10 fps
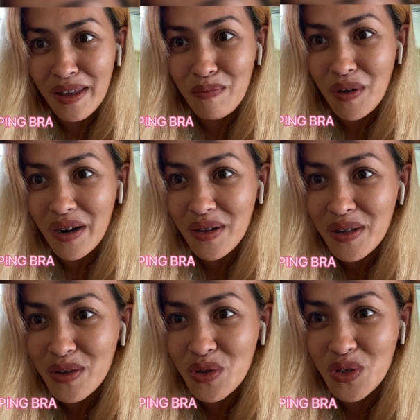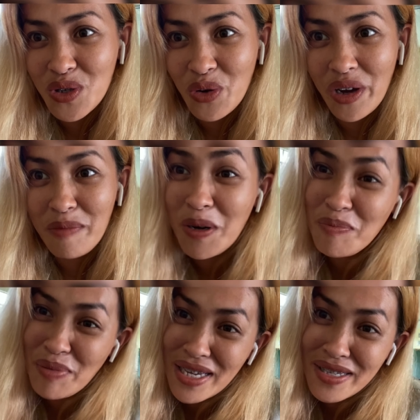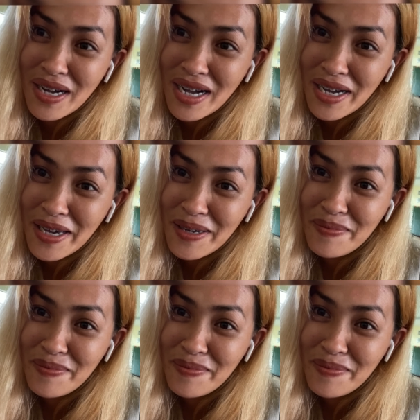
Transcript: bottles during pumping time.